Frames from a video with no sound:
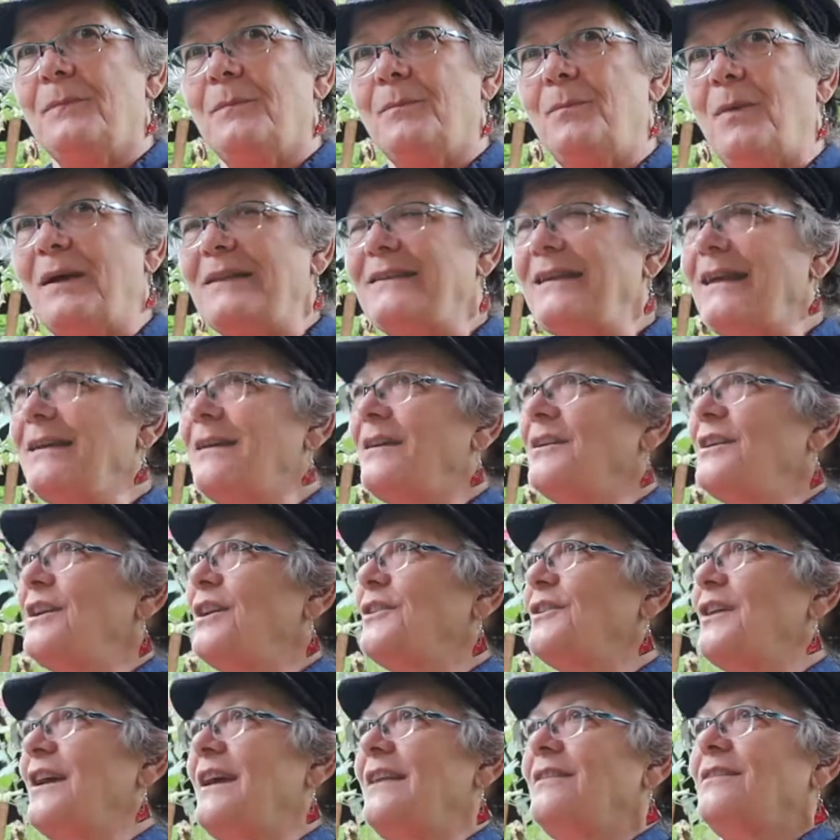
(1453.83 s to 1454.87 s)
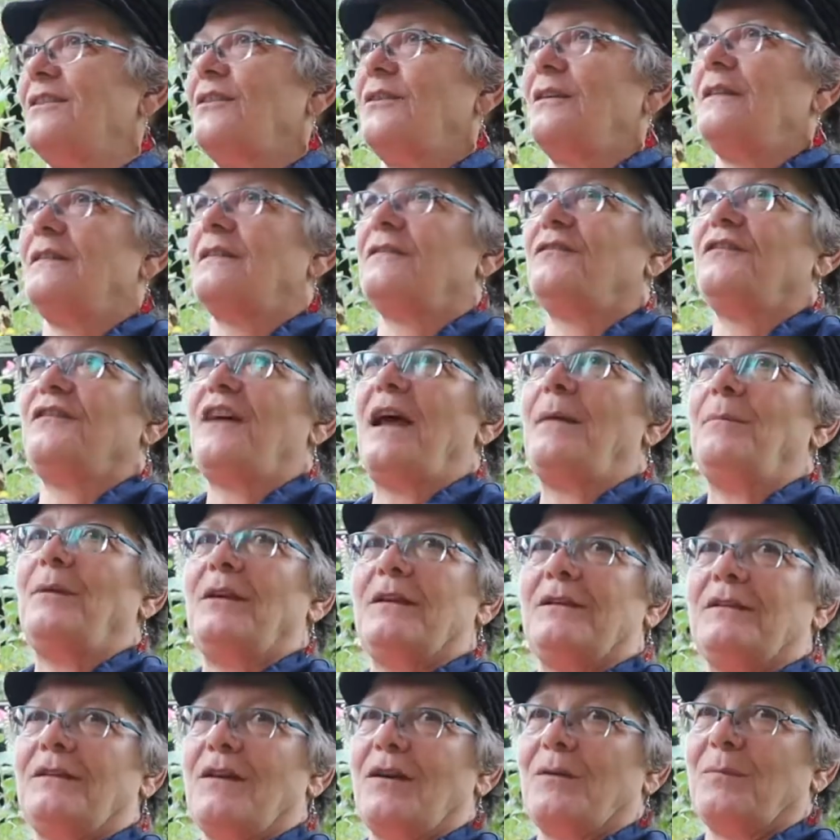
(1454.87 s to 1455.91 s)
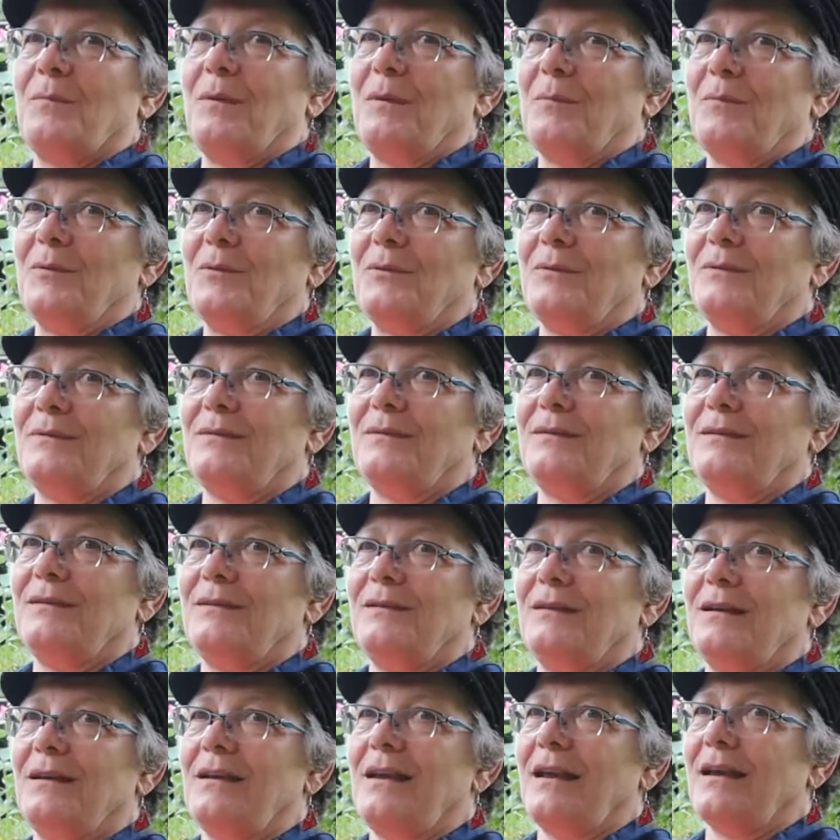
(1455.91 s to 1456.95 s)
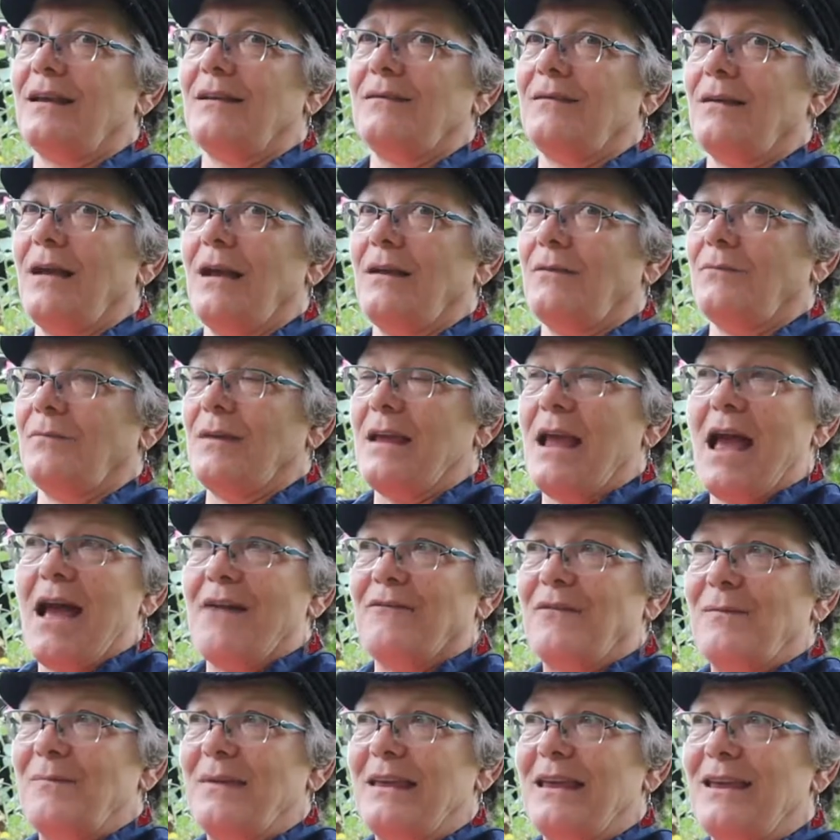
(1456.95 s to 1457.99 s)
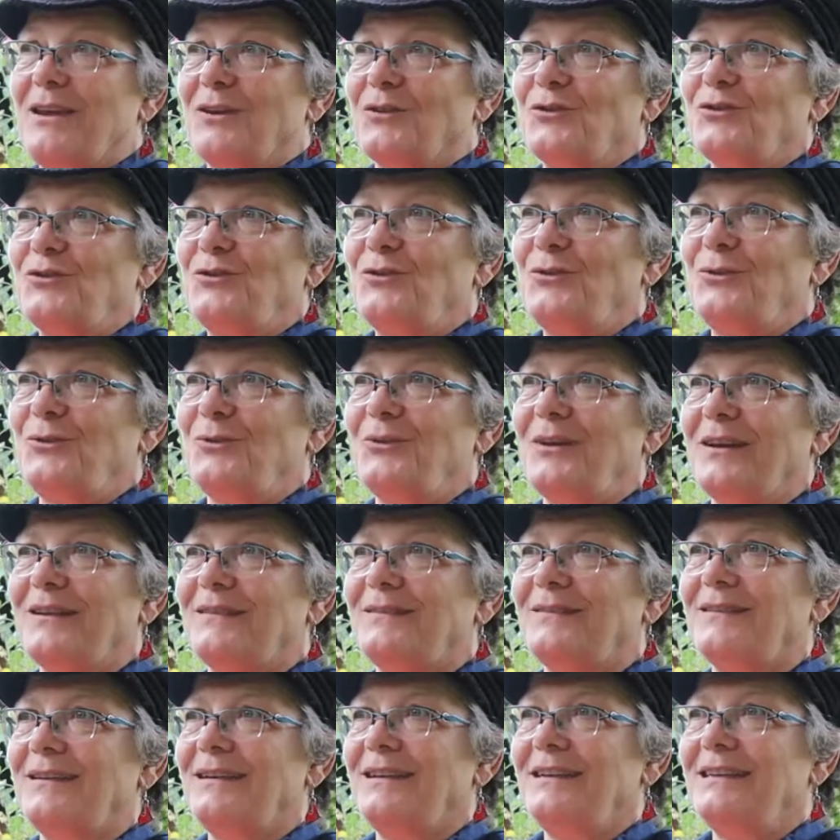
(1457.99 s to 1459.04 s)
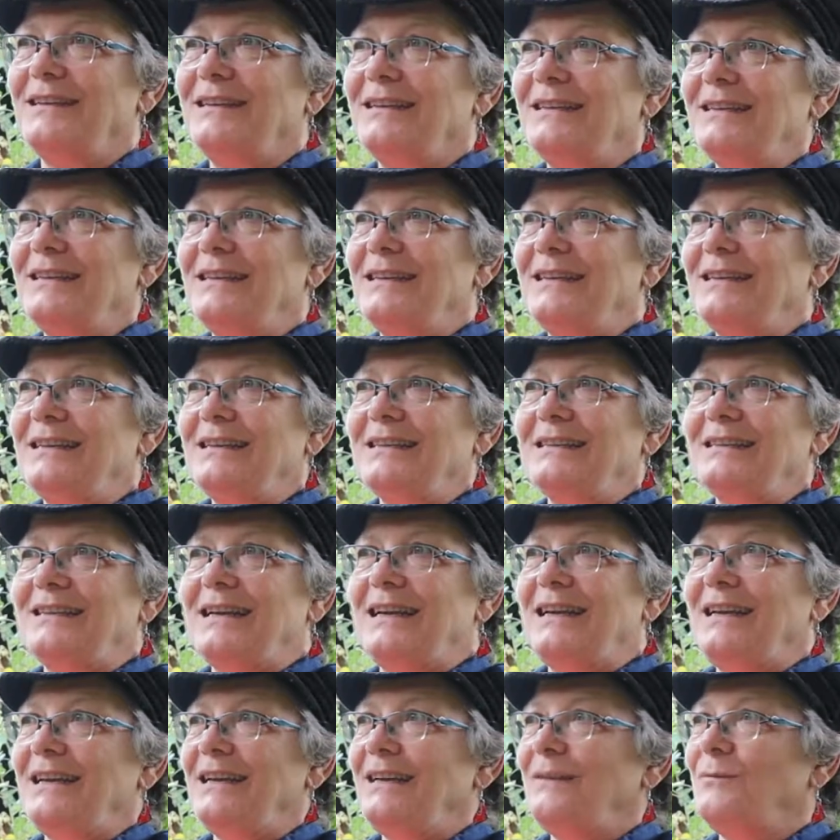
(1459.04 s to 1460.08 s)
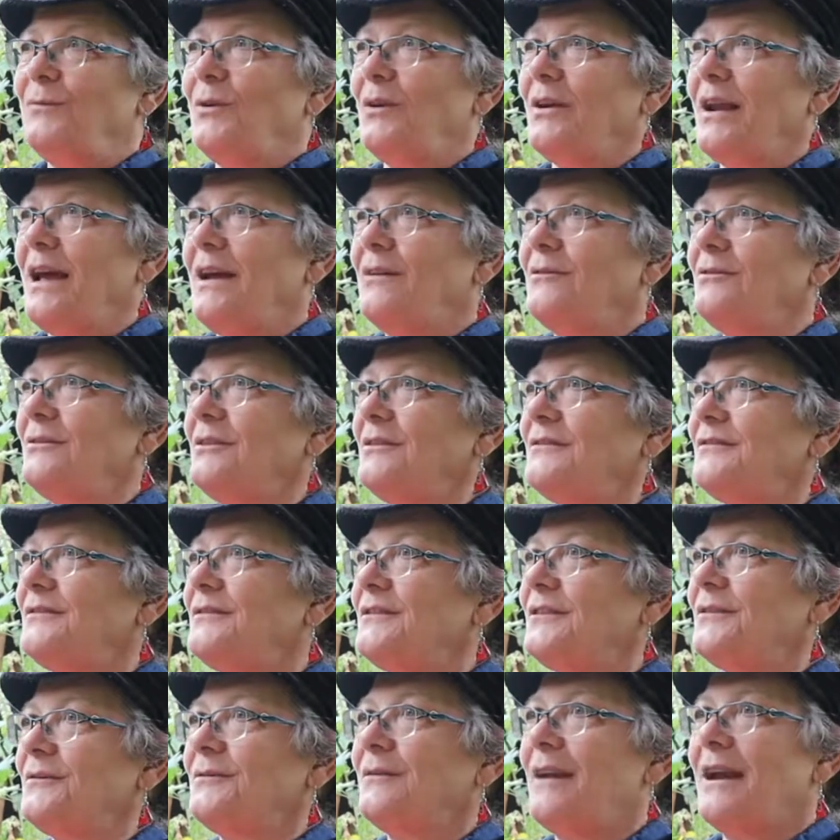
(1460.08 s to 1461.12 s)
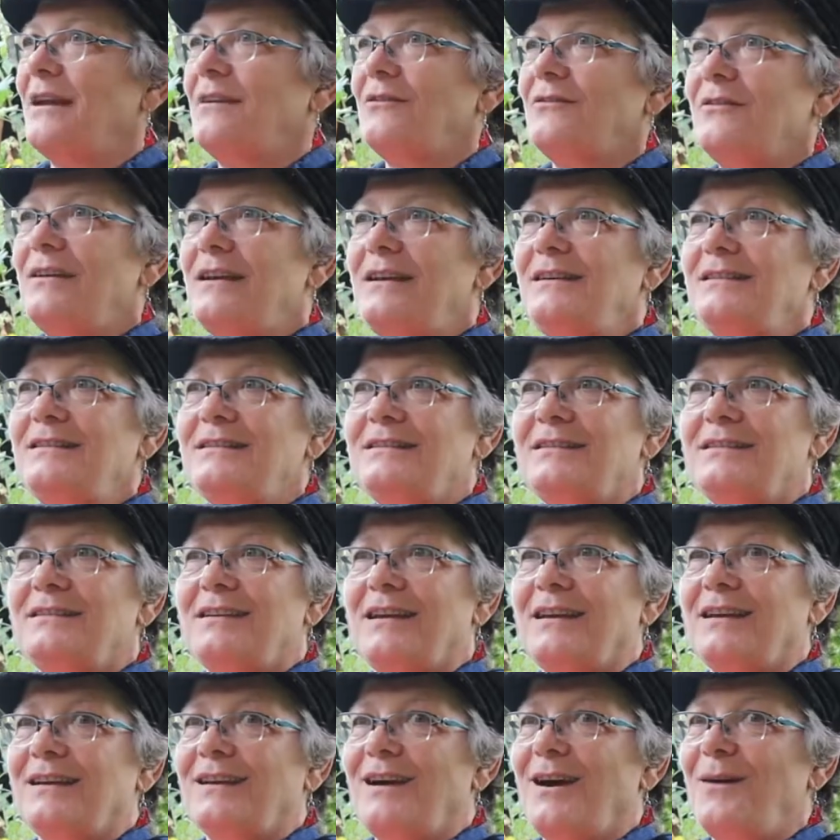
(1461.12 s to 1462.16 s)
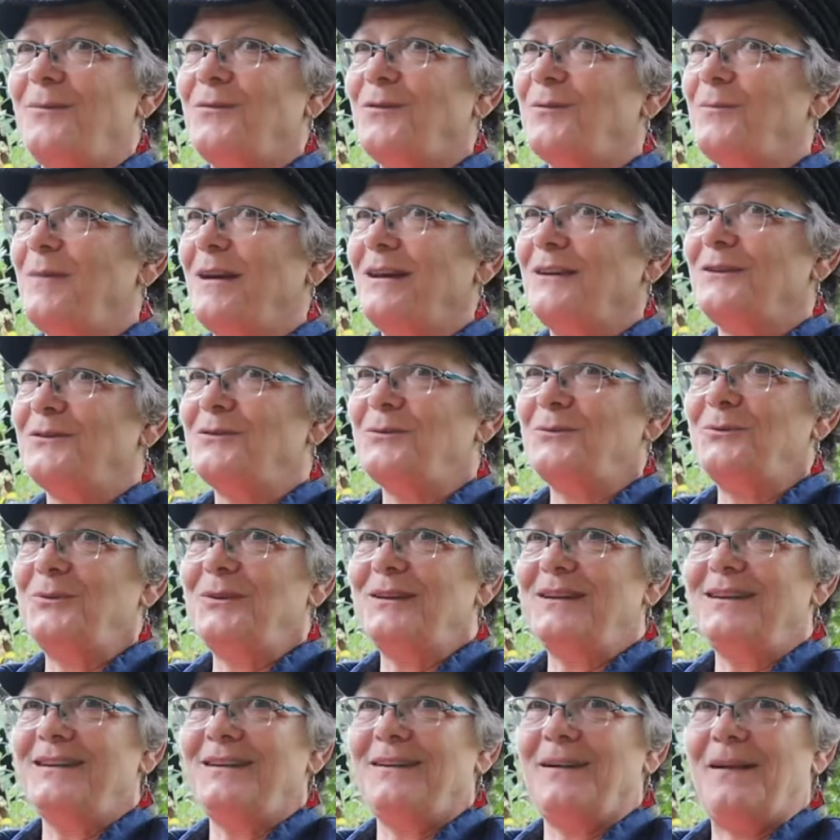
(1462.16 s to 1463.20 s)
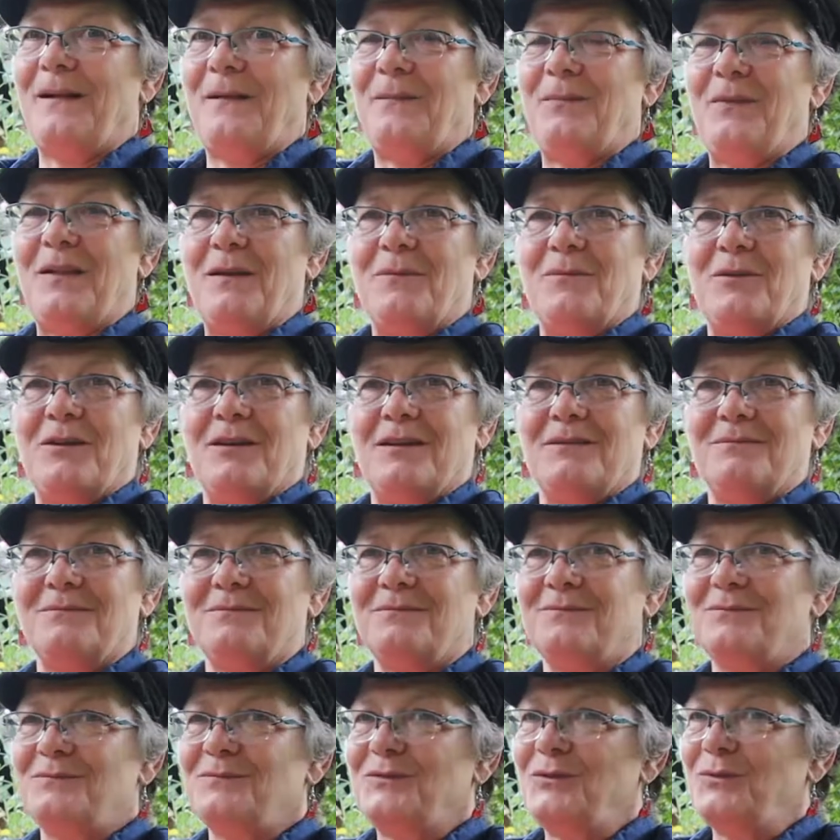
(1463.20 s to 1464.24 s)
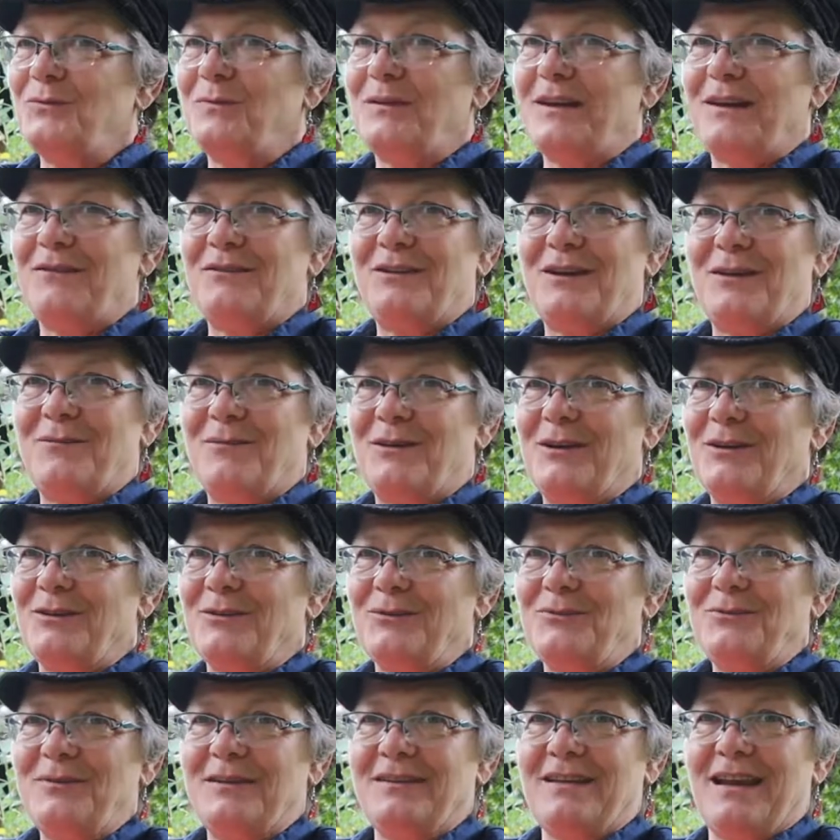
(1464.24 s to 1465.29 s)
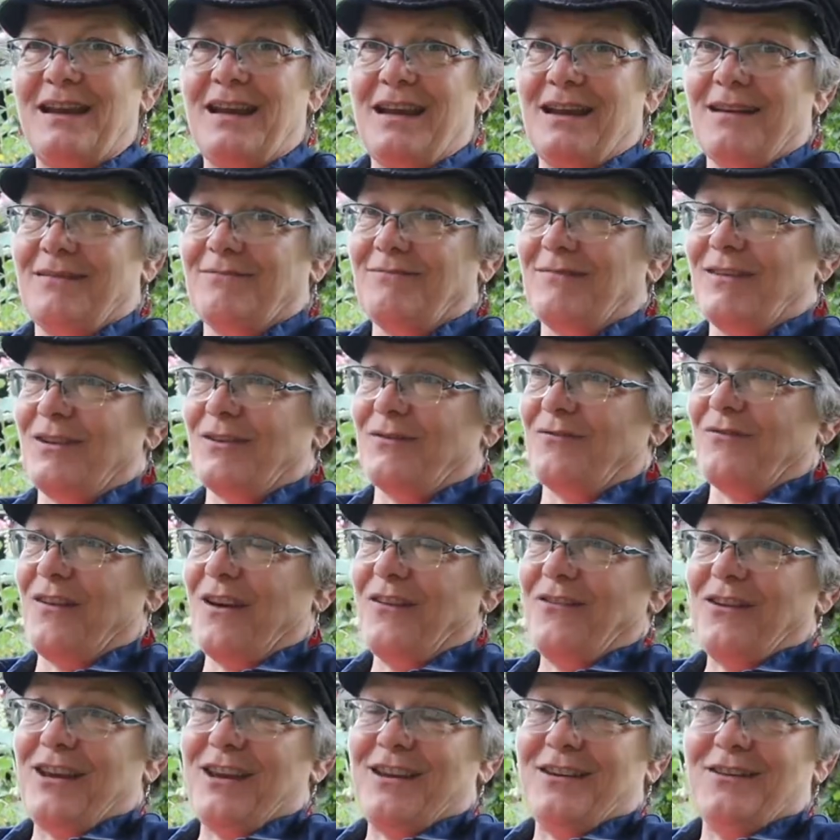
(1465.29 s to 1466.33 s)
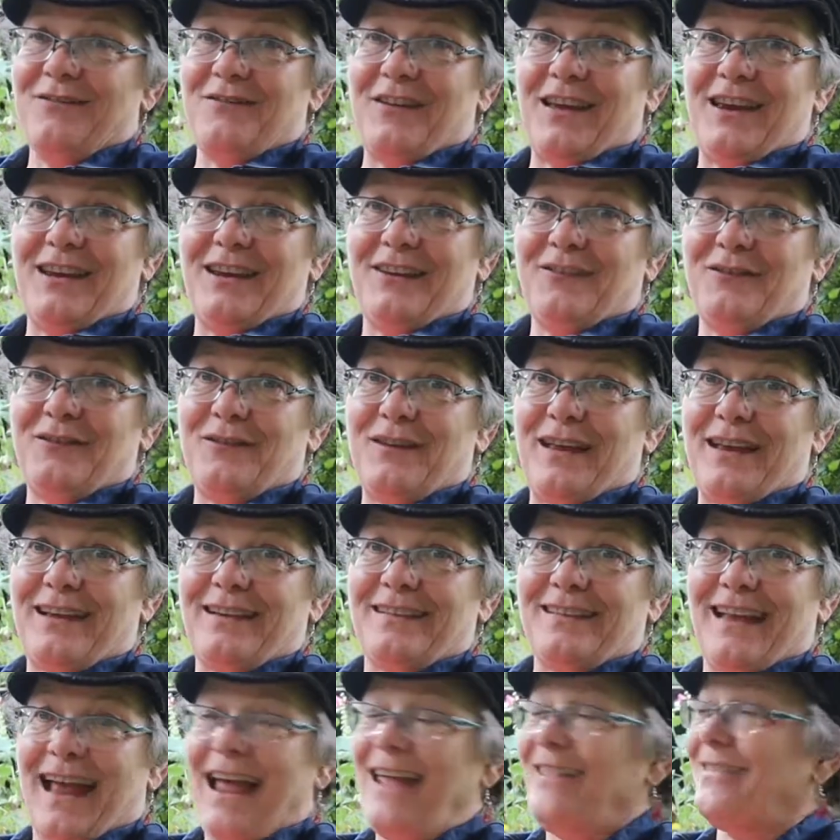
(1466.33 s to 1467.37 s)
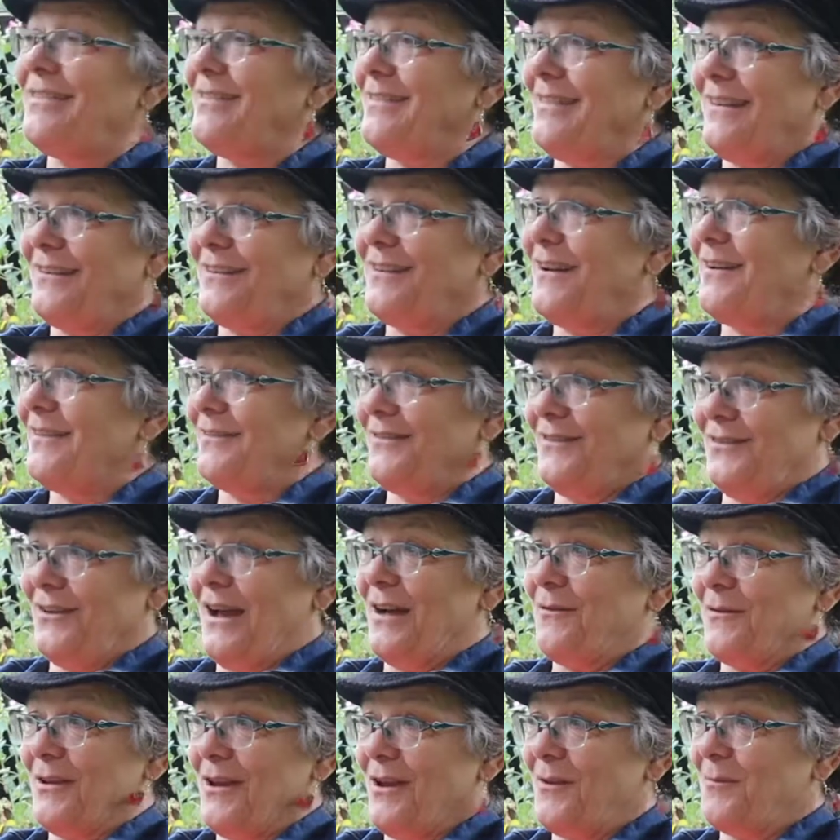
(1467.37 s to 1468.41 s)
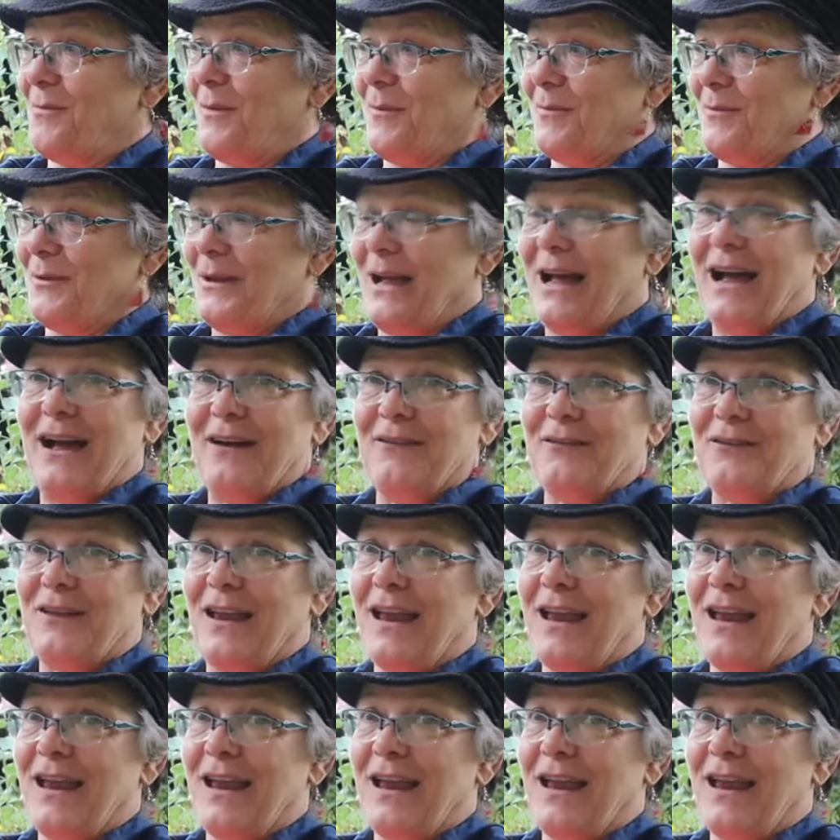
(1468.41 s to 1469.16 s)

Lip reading: But then on the other hand, there is fabulous young people, and we have them here too. Then they want out of the rat race and they come to Manitoulin and they want to do whatever they want to do, and they are very innovative. Like that, our young people have.